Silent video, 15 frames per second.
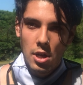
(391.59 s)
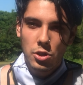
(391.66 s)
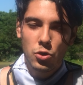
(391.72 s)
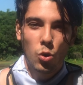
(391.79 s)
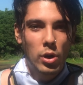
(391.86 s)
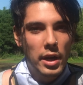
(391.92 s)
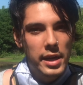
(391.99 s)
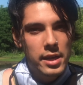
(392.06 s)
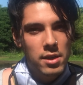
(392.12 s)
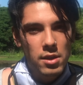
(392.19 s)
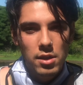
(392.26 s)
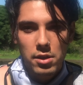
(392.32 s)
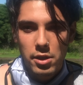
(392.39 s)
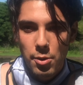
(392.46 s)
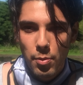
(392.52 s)
To
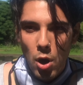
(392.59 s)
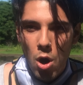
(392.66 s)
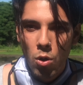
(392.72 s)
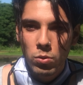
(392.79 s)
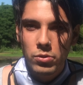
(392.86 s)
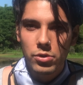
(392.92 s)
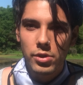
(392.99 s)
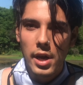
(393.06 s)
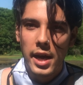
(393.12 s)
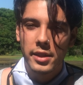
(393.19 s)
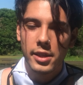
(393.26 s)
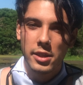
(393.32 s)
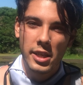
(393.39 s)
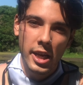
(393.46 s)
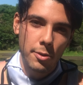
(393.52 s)
clean the bones and
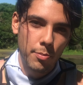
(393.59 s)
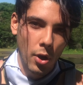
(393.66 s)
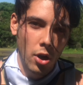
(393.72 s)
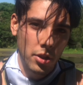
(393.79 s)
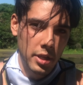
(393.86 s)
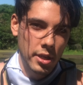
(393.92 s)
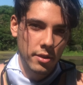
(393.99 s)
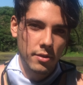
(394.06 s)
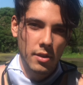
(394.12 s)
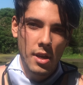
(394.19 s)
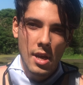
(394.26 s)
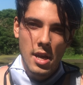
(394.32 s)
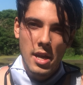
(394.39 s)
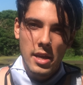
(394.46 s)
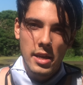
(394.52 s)
the dead bodies
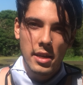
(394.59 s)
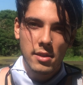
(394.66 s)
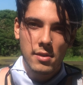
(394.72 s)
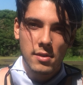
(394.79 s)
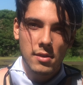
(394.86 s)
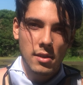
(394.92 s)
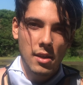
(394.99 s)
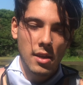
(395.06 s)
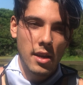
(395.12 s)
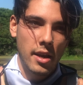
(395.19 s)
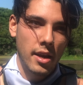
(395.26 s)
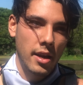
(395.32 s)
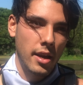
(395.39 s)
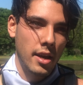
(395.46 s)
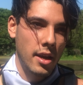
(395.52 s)
is
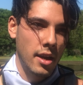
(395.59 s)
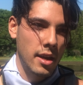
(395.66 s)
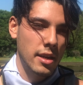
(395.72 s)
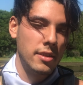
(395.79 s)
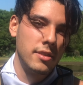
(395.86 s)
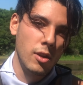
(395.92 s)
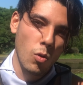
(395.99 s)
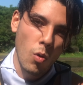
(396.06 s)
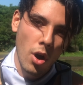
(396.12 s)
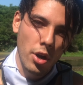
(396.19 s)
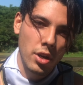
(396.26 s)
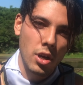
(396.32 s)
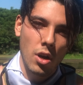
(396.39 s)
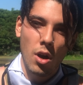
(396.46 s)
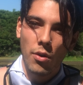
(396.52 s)
the
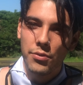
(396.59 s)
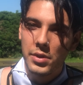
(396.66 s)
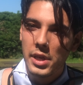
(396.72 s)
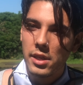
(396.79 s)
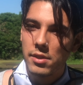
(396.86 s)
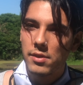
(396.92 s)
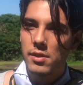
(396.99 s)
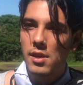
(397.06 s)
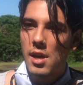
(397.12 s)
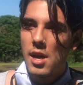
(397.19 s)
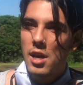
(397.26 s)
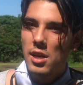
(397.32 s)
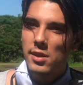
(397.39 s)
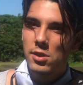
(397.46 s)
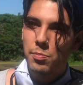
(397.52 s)
work of this
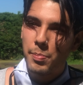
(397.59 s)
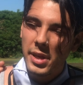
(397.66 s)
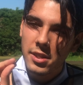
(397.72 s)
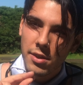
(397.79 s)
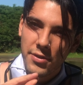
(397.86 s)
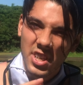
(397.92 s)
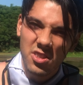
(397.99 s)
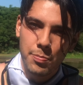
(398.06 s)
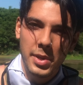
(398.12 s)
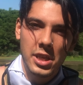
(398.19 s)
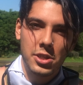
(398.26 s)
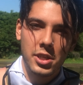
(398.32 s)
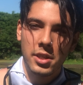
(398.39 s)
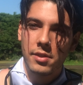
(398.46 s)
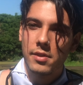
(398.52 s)
specific
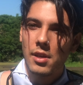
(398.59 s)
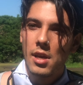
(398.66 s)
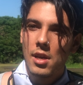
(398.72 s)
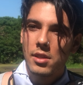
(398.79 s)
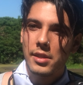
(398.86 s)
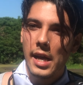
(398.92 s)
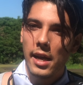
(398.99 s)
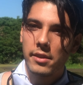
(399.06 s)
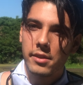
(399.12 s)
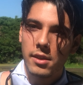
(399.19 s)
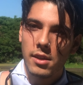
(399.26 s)
species that